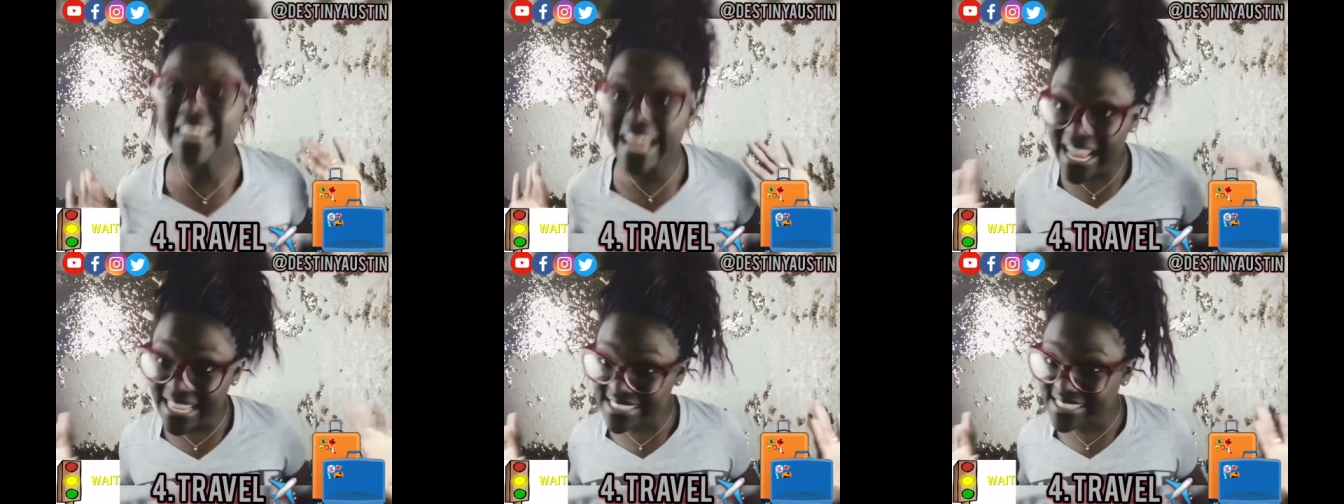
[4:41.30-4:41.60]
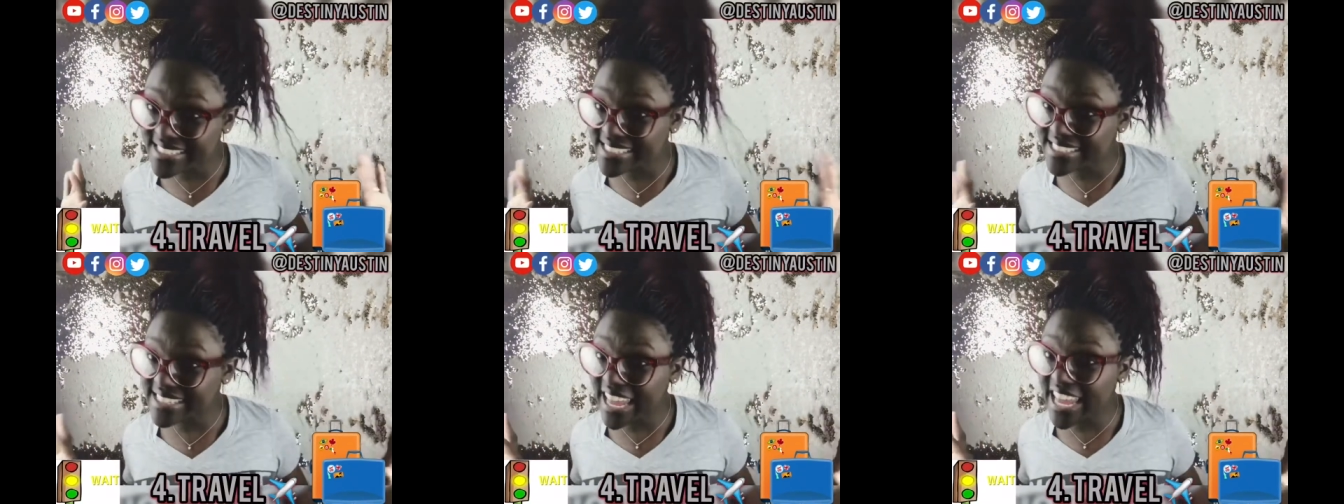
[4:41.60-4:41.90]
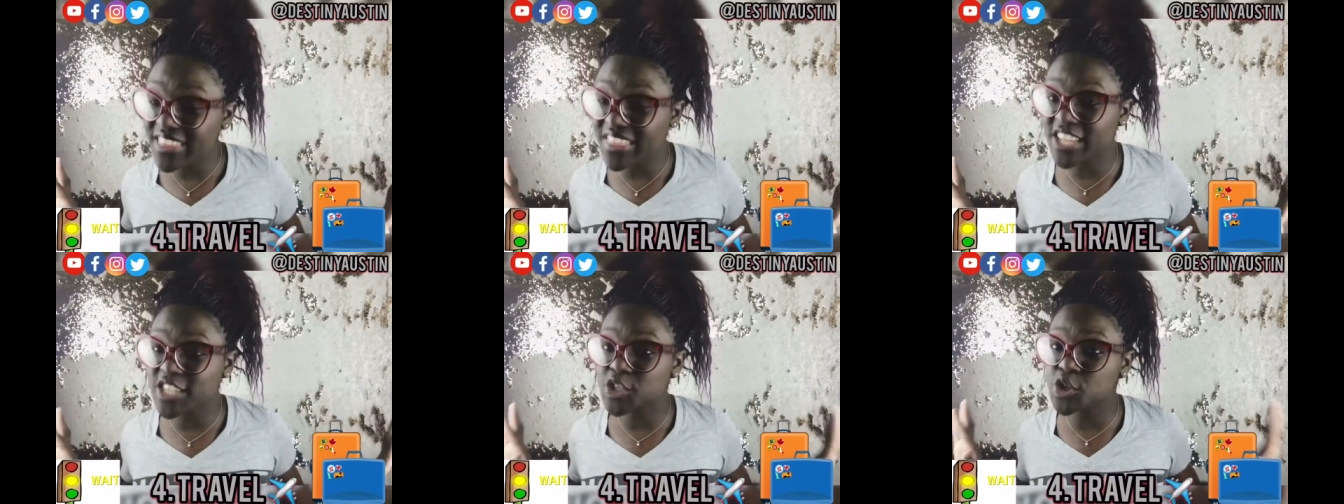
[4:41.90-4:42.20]
Not to
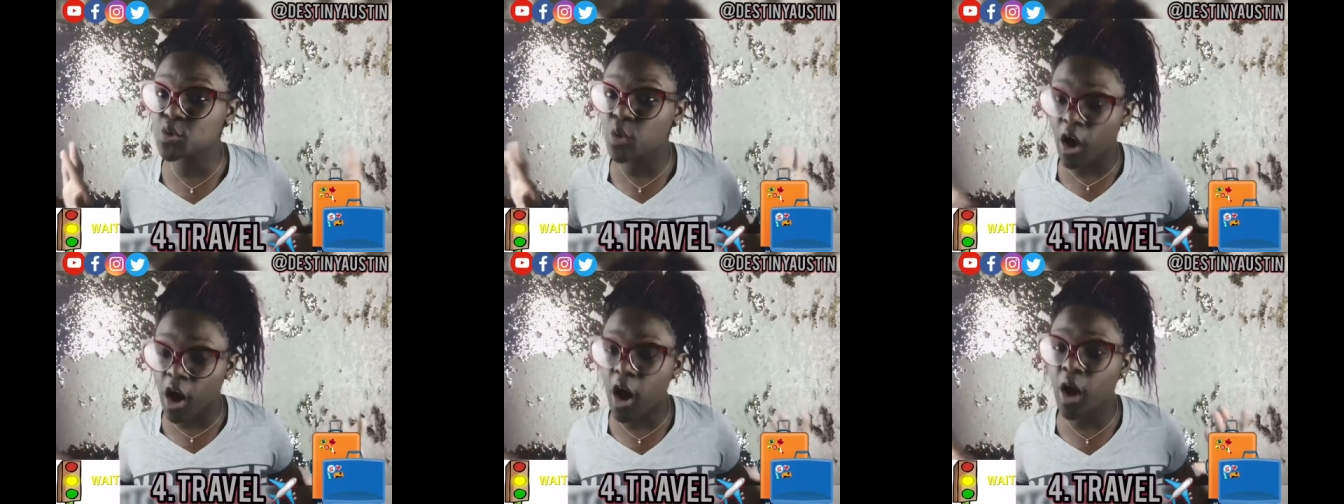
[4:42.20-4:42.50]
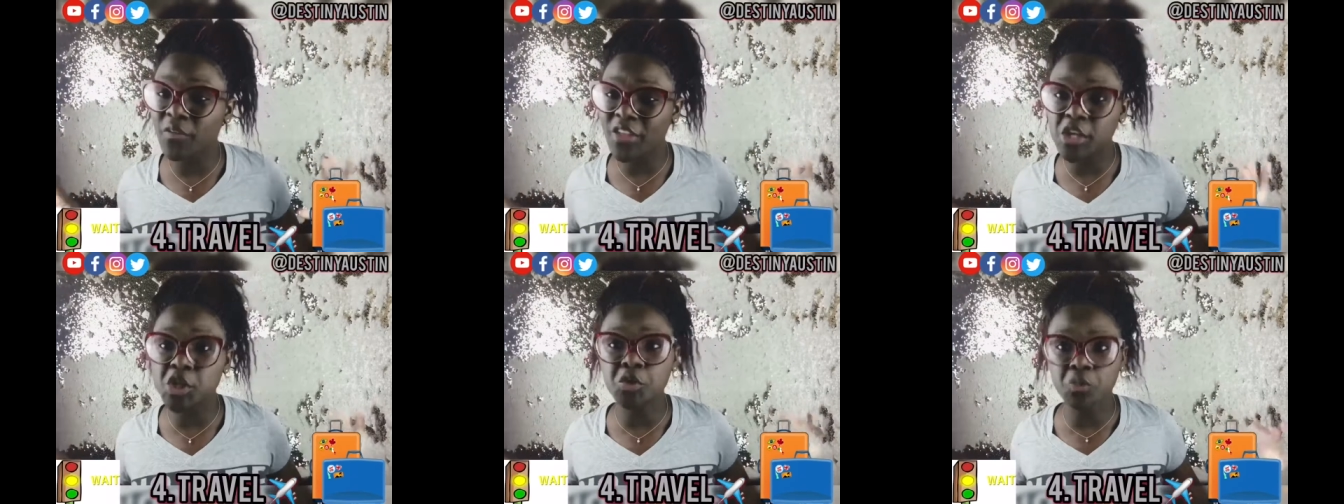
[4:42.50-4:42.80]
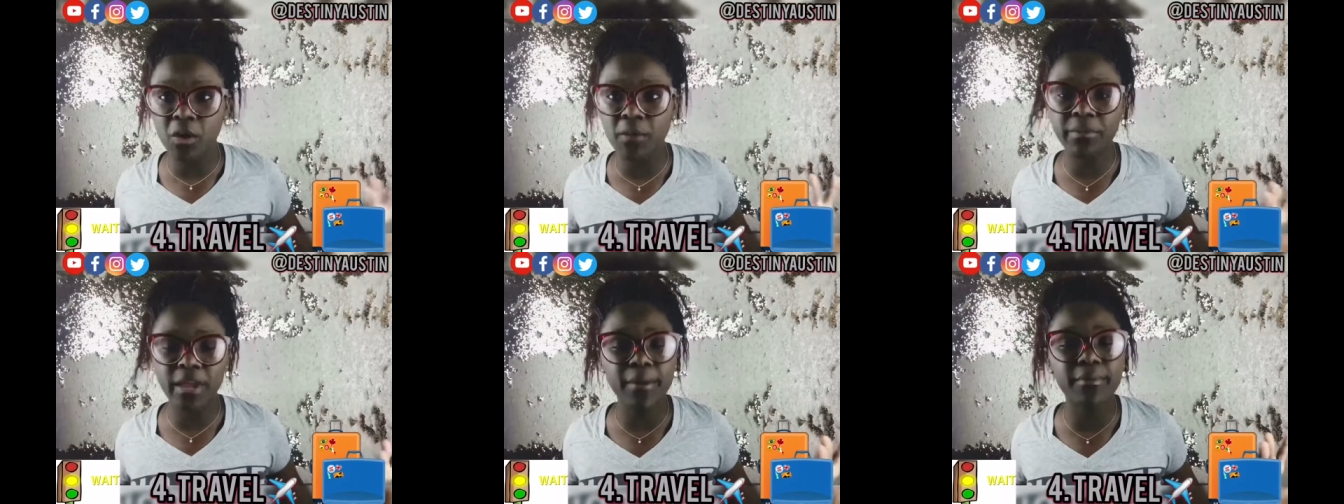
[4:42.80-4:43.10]
say that you aren't that you
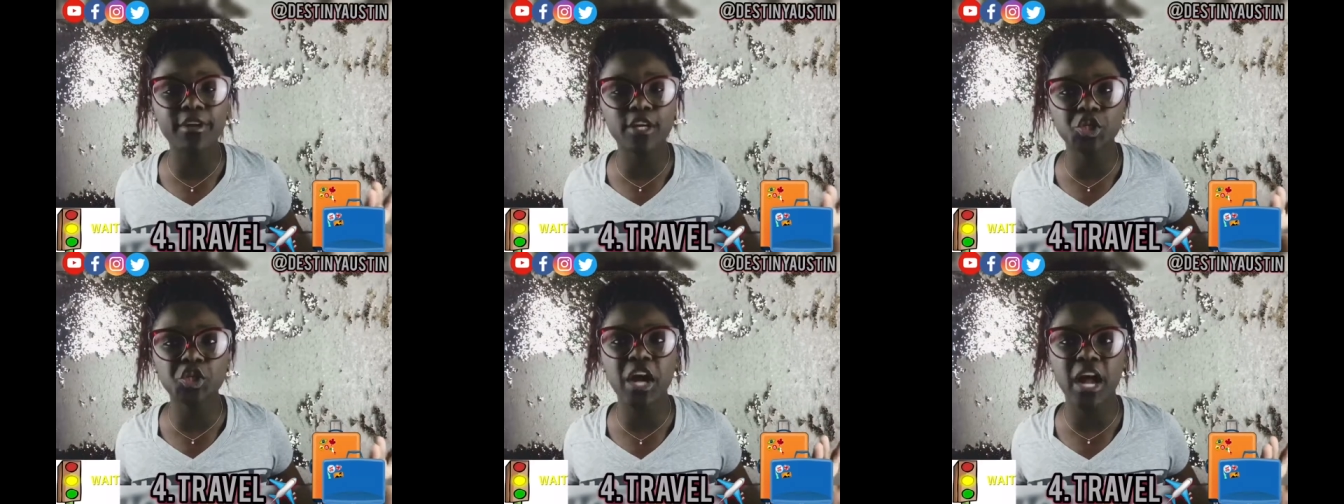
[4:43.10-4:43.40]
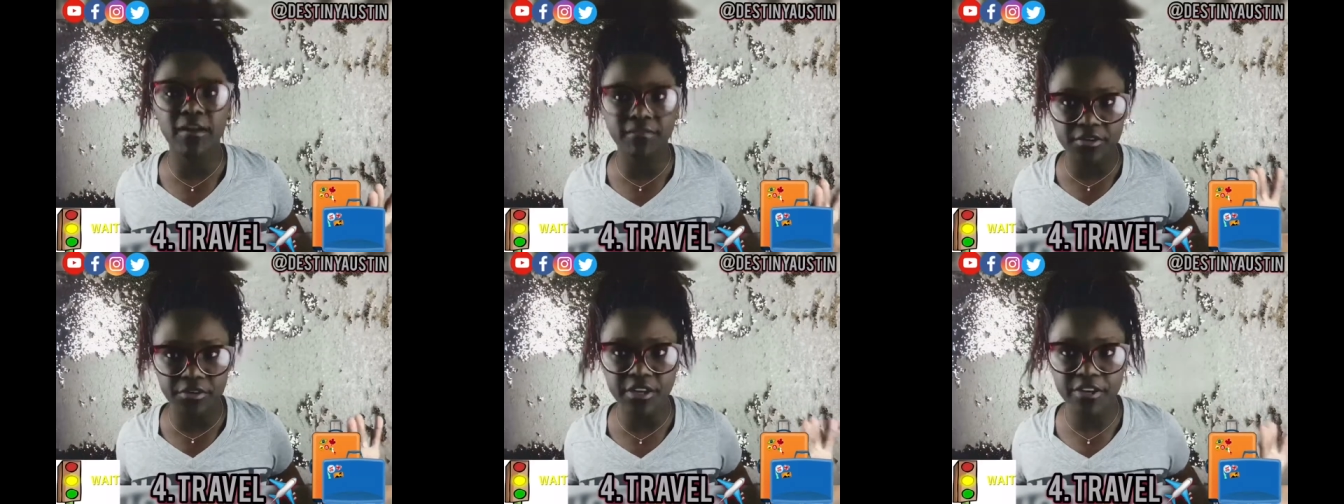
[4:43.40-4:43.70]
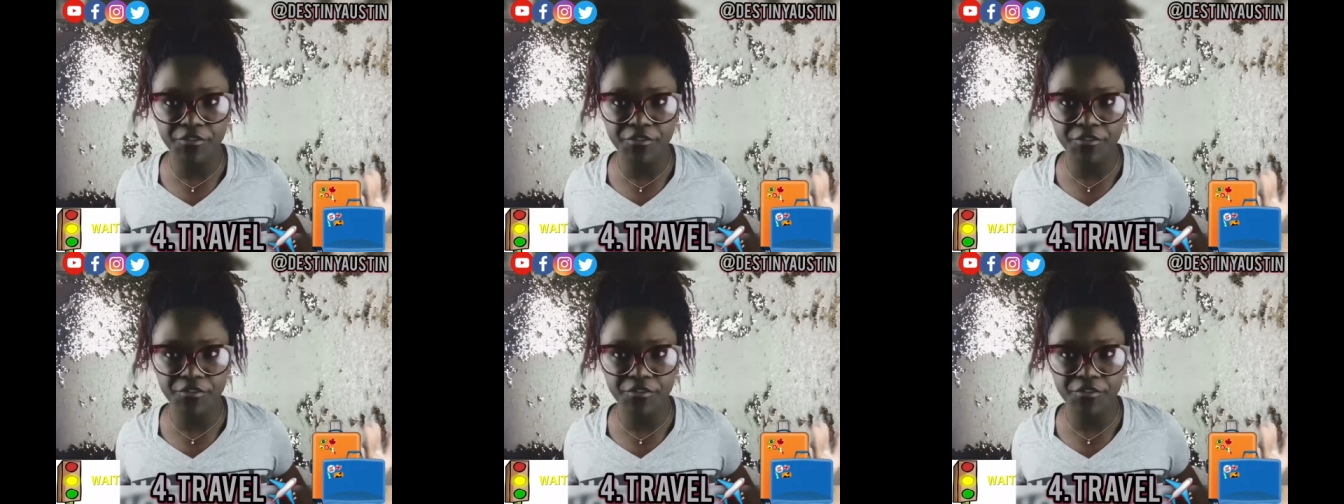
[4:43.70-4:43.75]
won't be able to travel